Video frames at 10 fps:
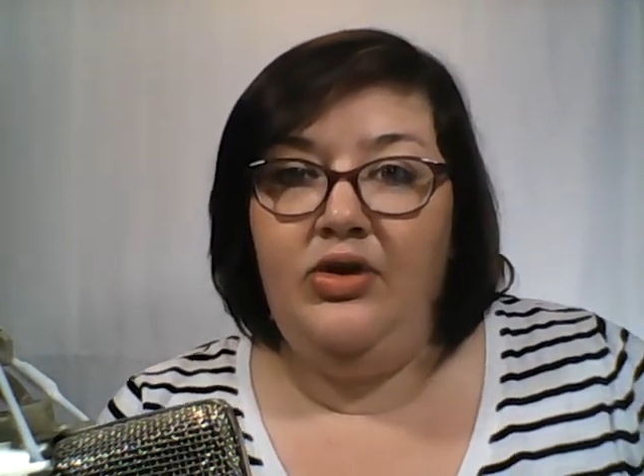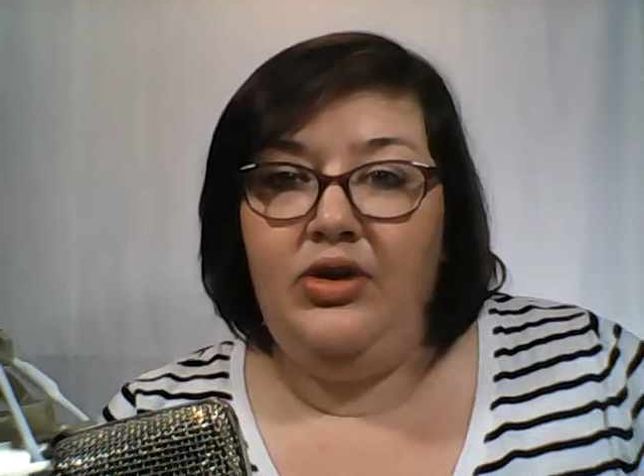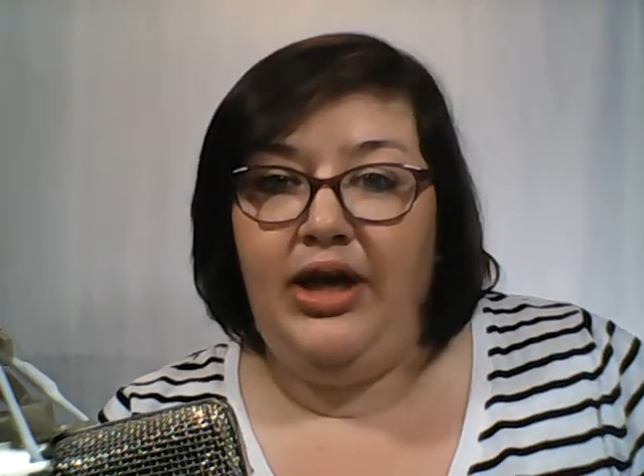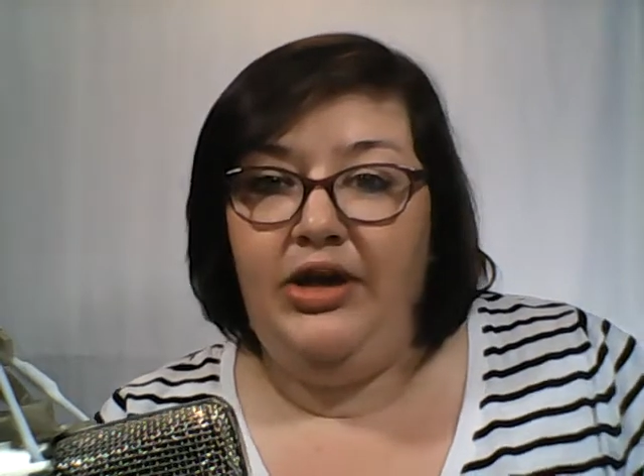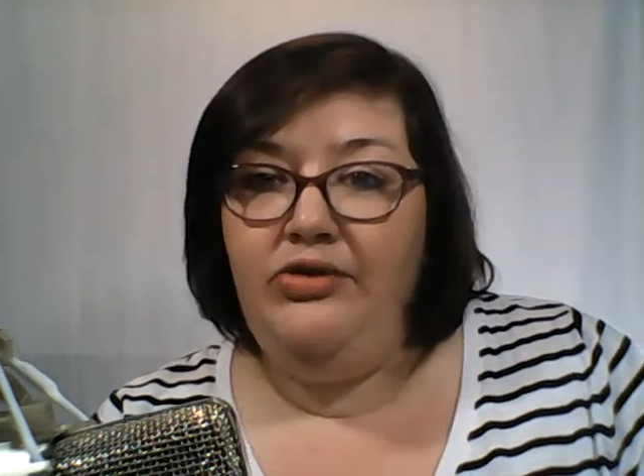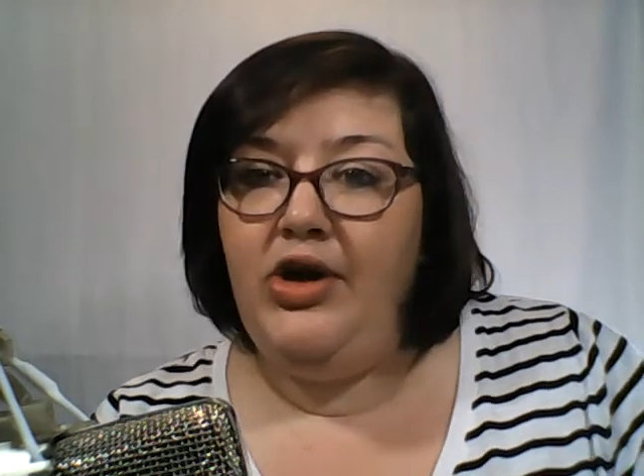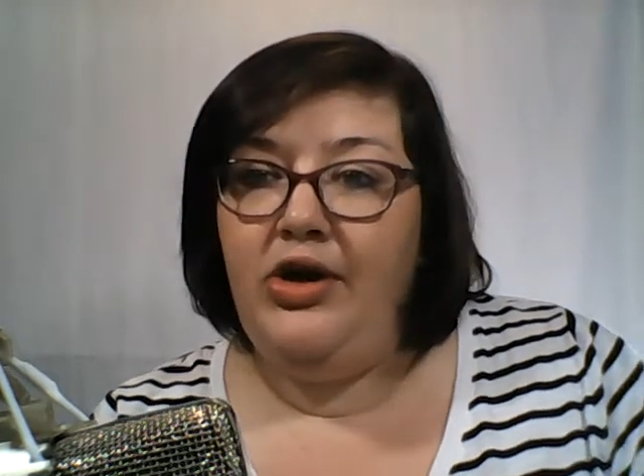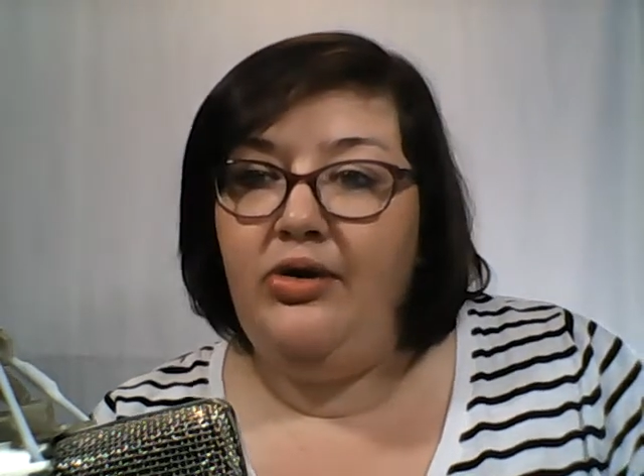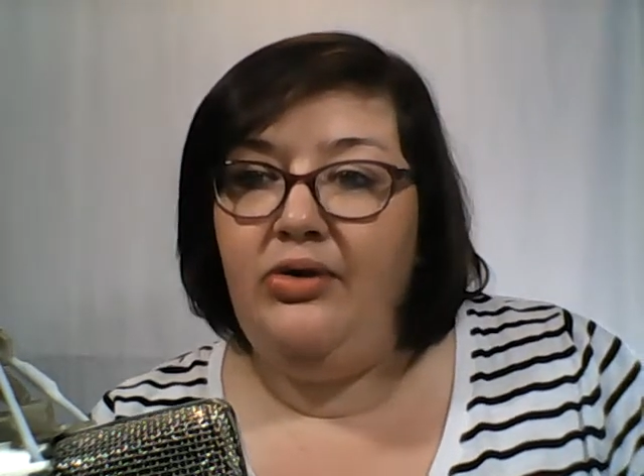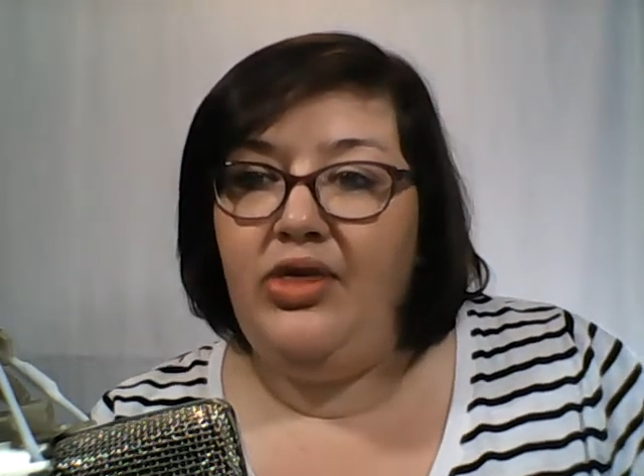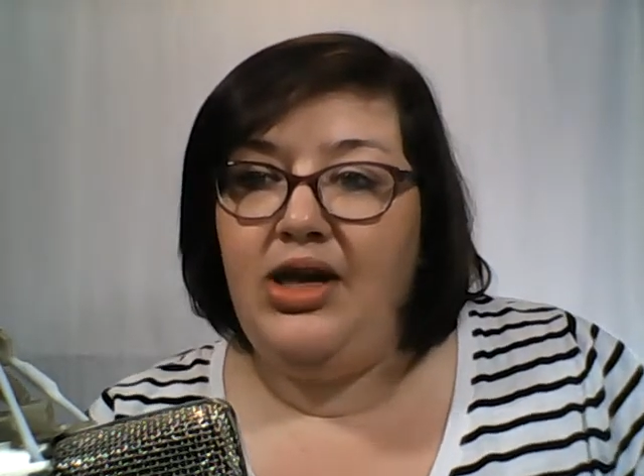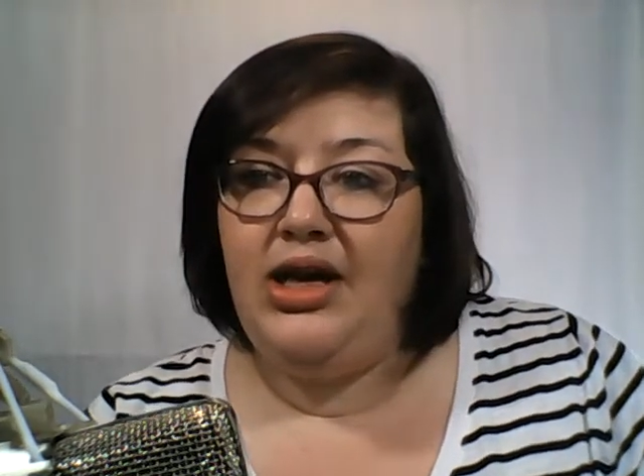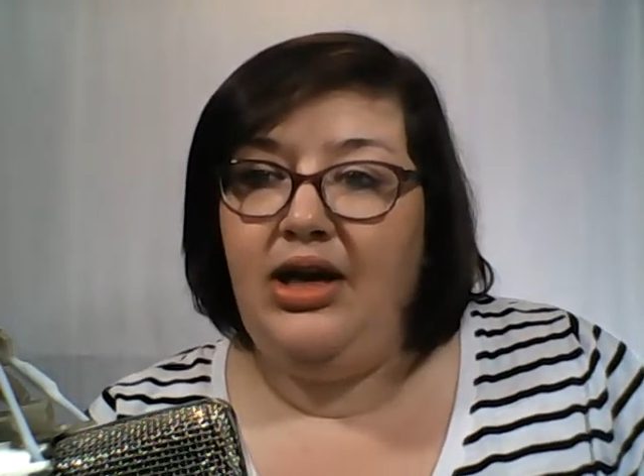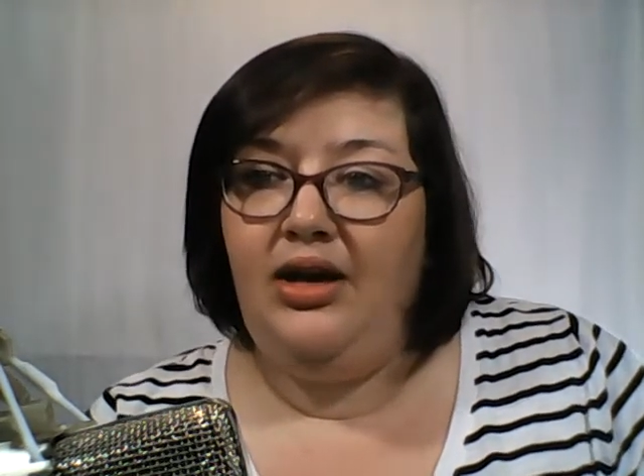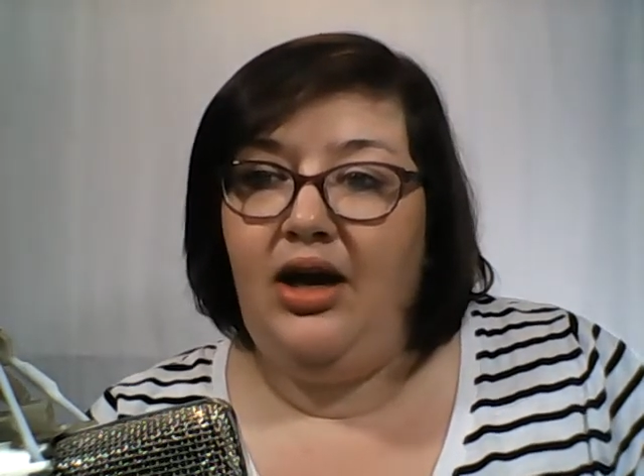let you know
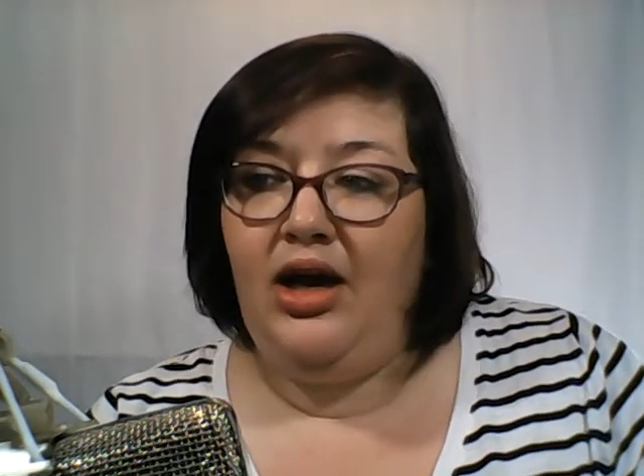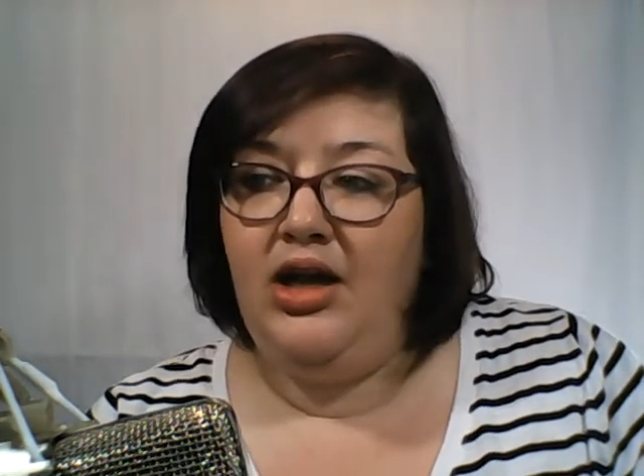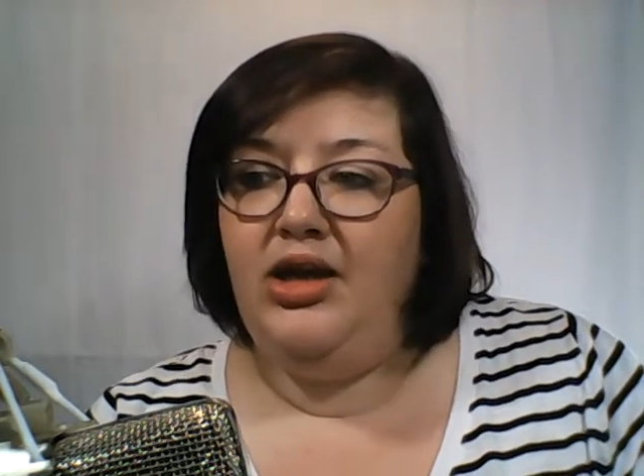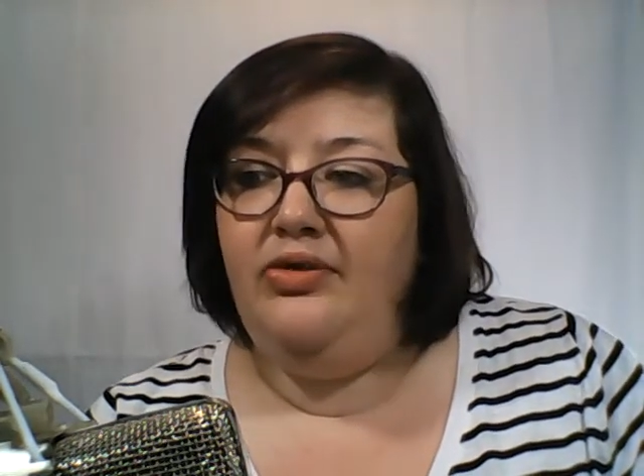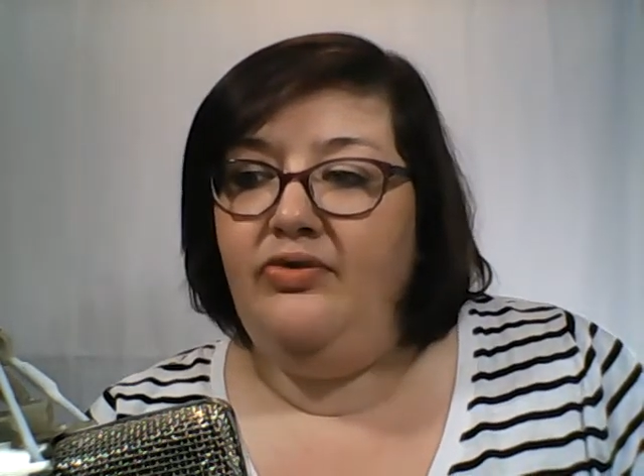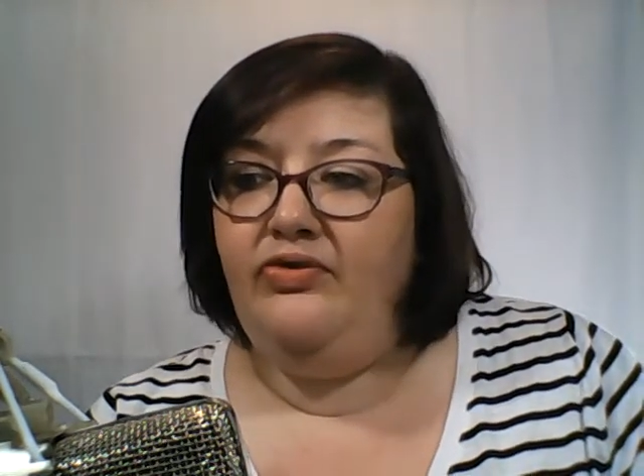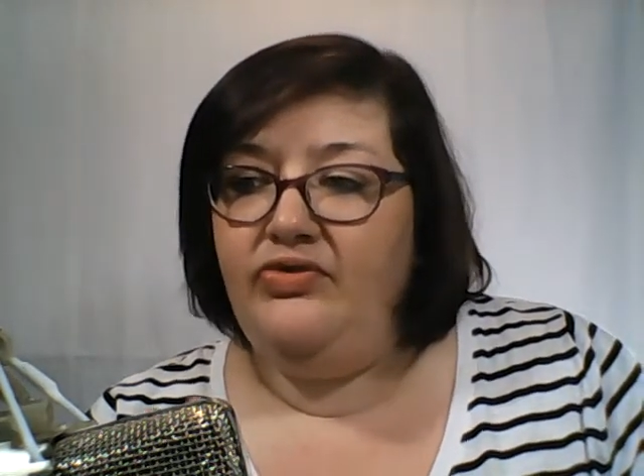that I have